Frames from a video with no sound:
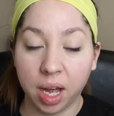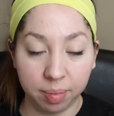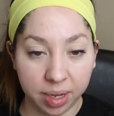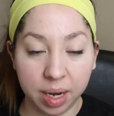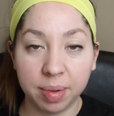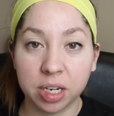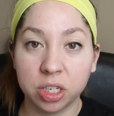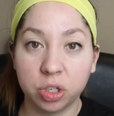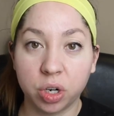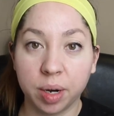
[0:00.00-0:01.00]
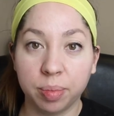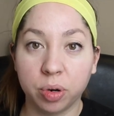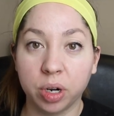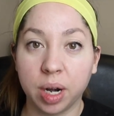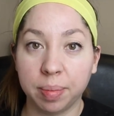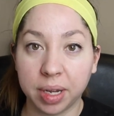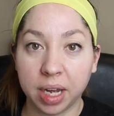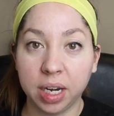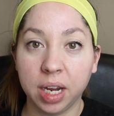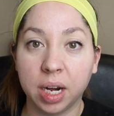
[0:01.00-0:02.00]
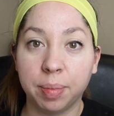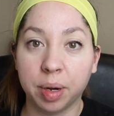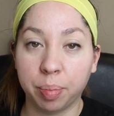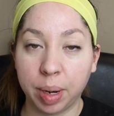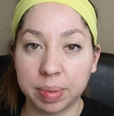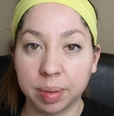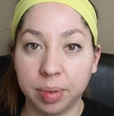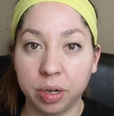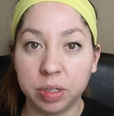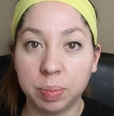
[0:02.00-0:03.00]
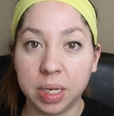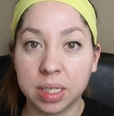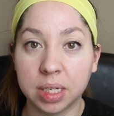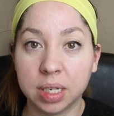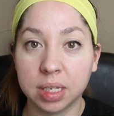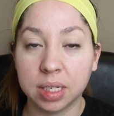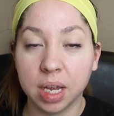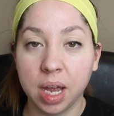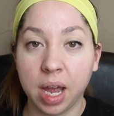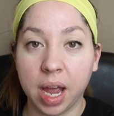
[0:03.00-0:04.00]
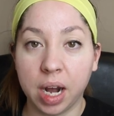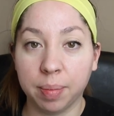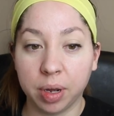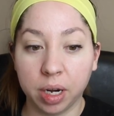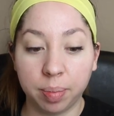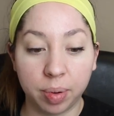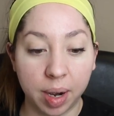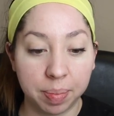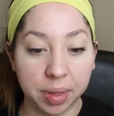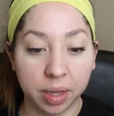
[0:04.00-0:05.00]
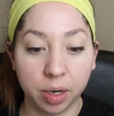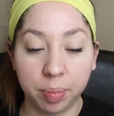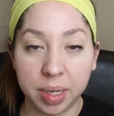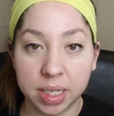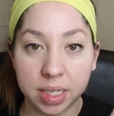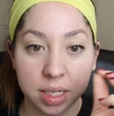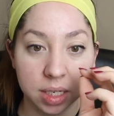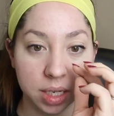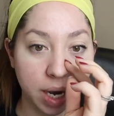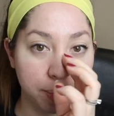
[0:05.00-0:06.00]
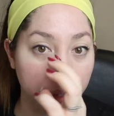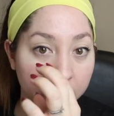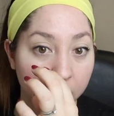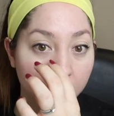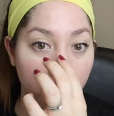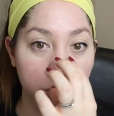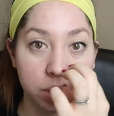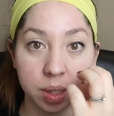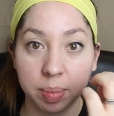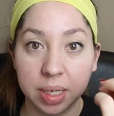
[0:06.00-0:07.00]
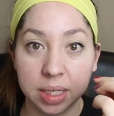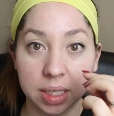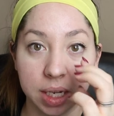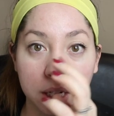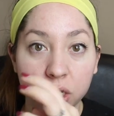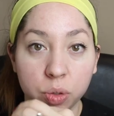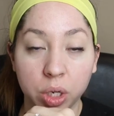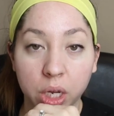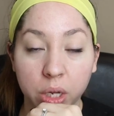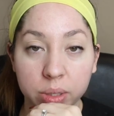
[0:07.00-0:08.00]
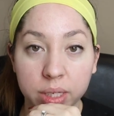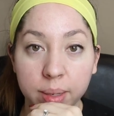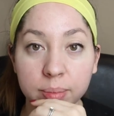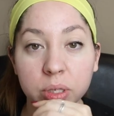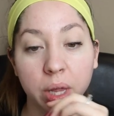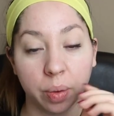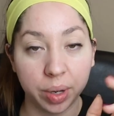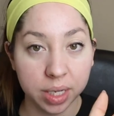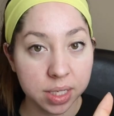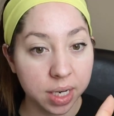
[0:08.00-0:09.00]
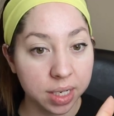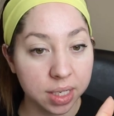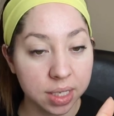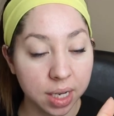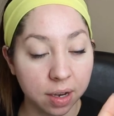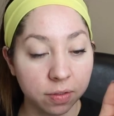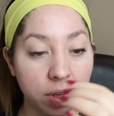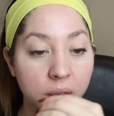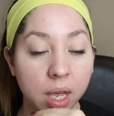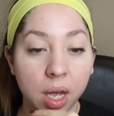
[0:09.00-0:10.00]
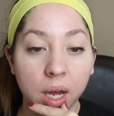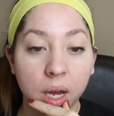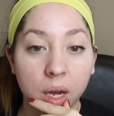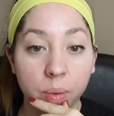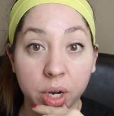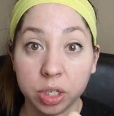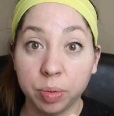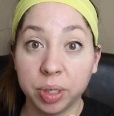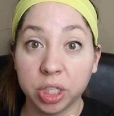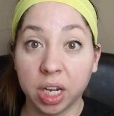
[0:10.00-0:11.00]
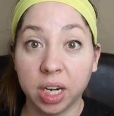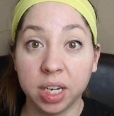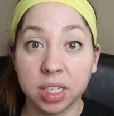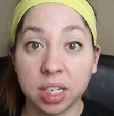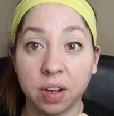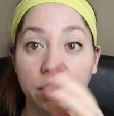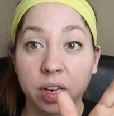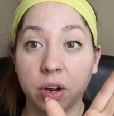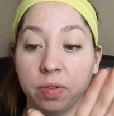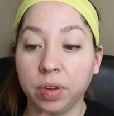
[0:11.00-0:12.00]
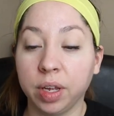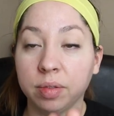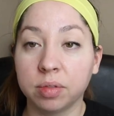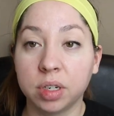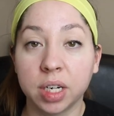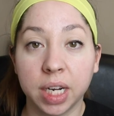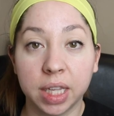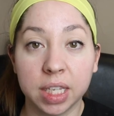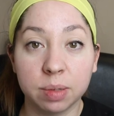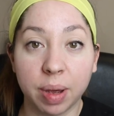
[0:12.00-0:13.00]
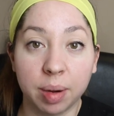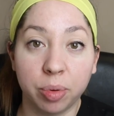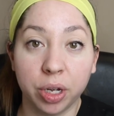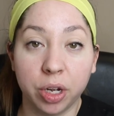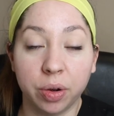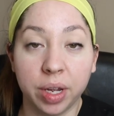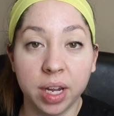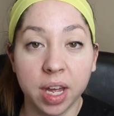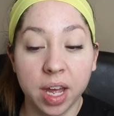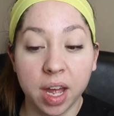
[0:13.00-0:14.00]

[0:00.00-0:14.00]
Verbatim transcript: I'm getting back to the drawing board. I'm cutting and I'm gonna prep some nose pieces and I'm gonna prep the little pieces that I put the nose pieces in to enclose them so that way it's nice and safe. Uh, we're gonna do a bunch of cutting and stuff and then hopefully get this bad boy going